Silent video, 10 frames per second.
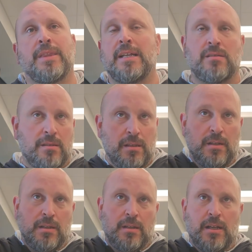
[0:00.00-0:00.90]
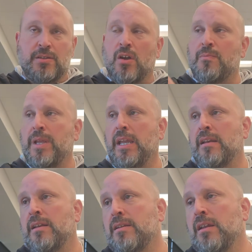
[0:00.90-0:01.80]
That's on me,
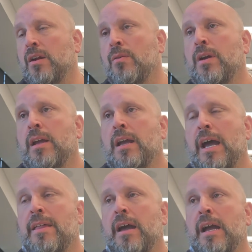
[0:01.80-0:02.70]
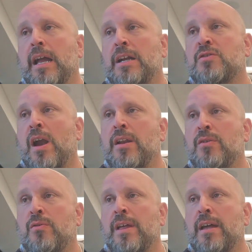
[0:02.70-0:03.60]
and you know, I try to
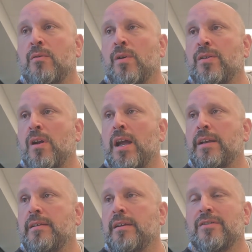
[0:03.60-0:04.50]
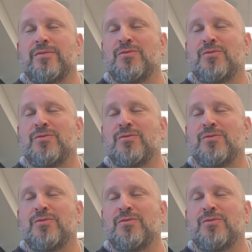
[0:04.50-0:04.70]
do that whether I, you know,